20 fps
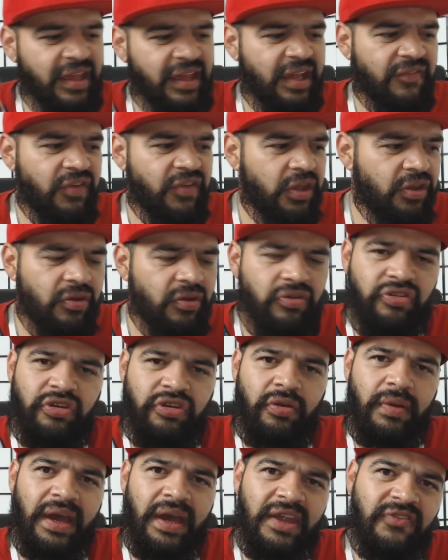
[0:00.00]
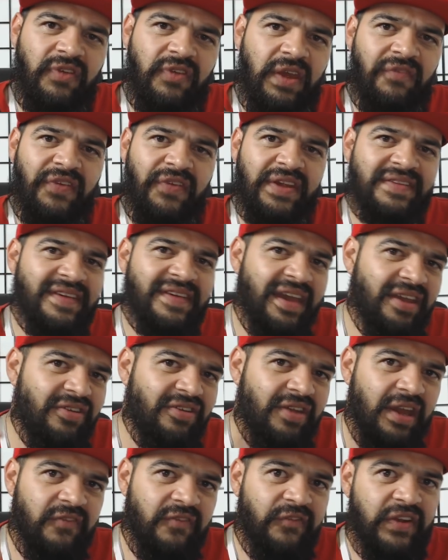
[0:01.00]
I think if you use
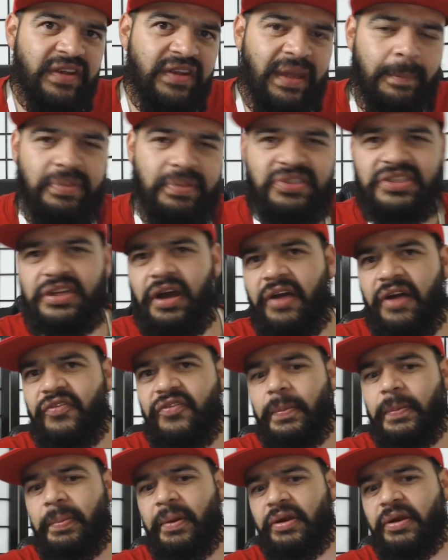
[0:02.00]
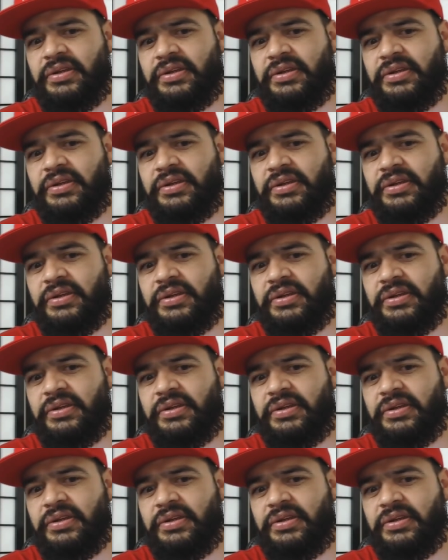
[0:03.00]
USV15, you get 15% off your